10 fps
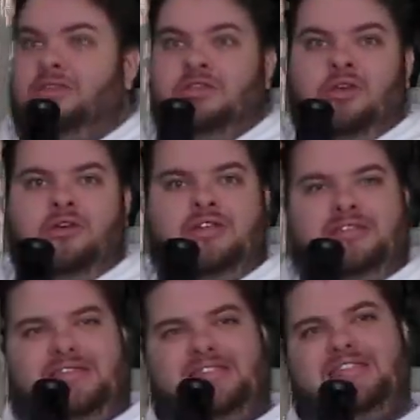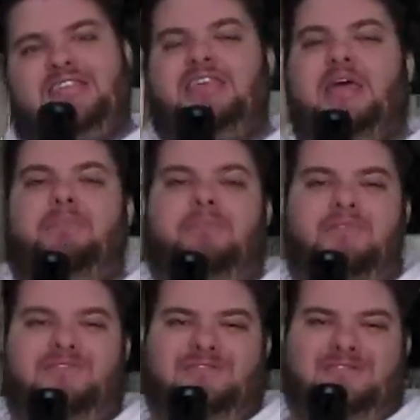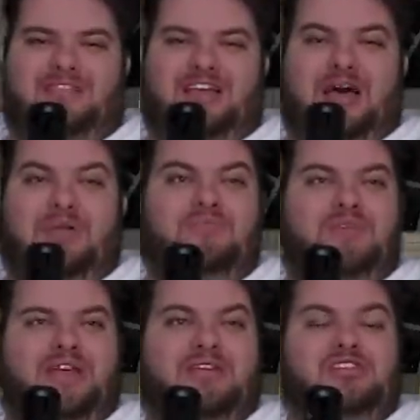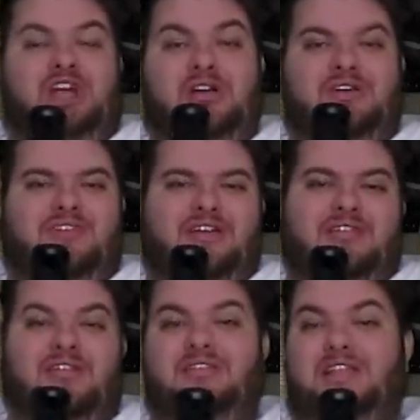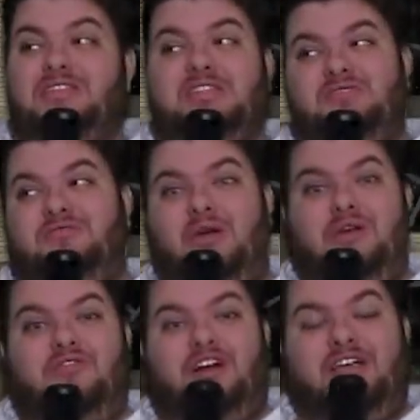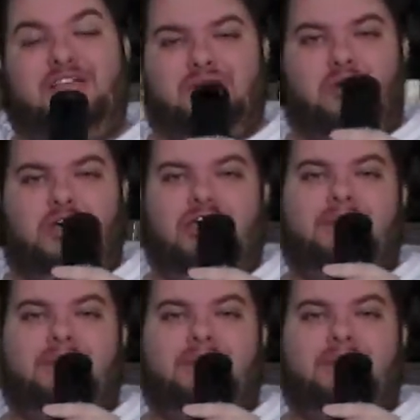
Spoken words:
you can skip a big chunk of it that's just very fucking annoying.